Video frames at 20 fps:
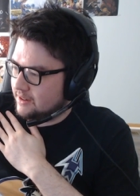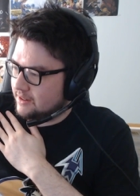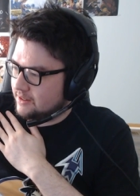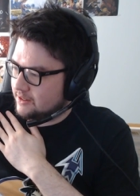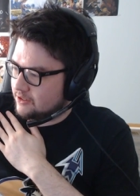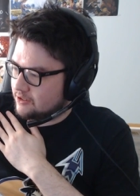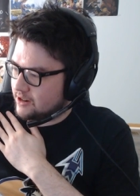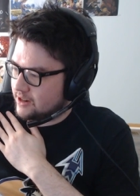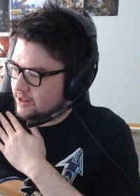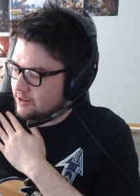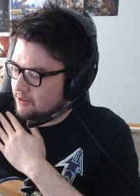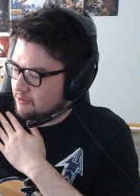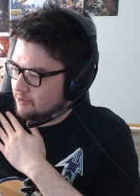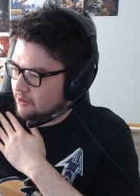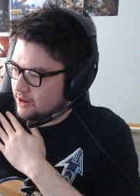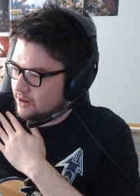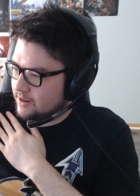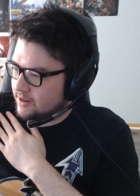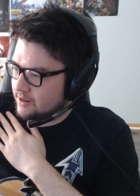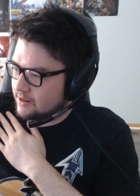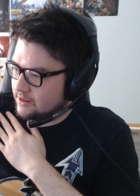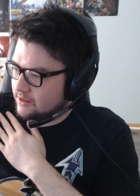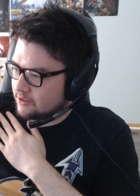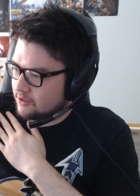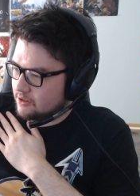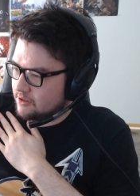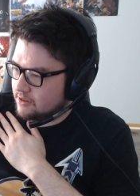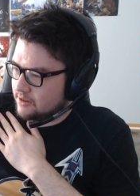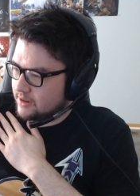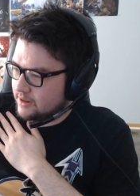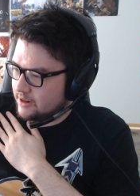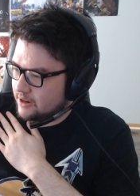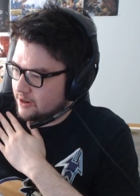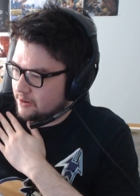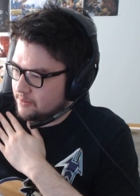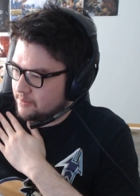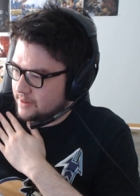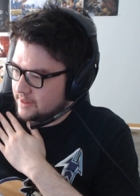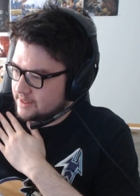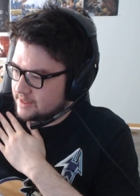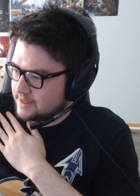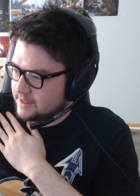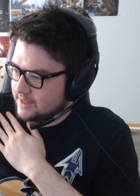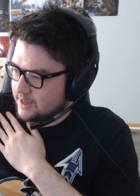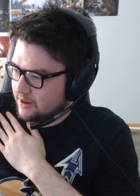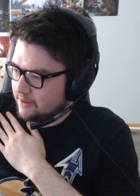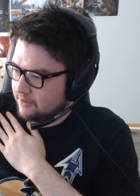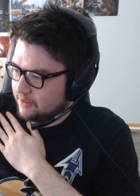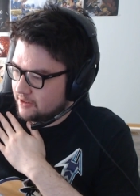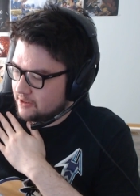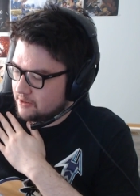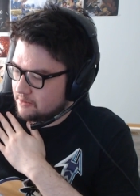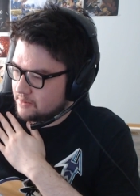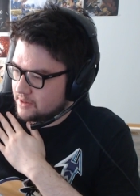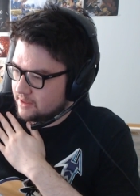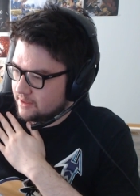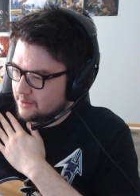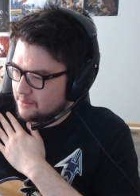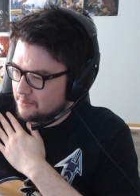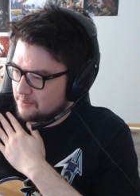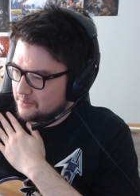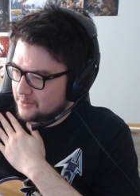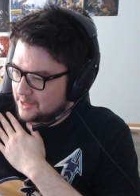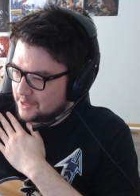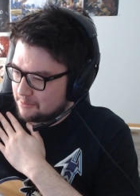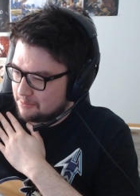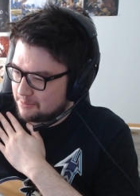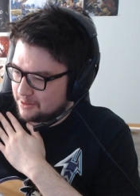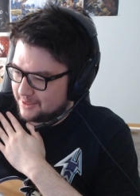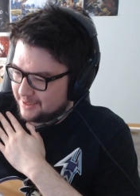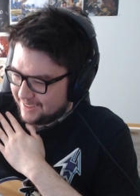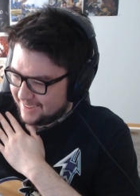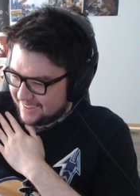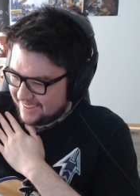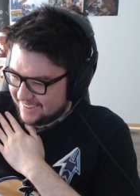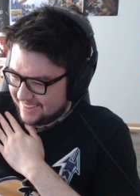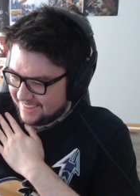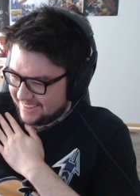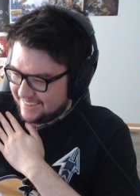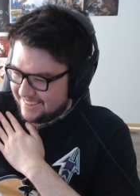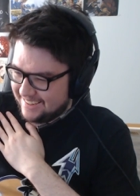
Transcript: drinking water and throwing it up has definitely been the play.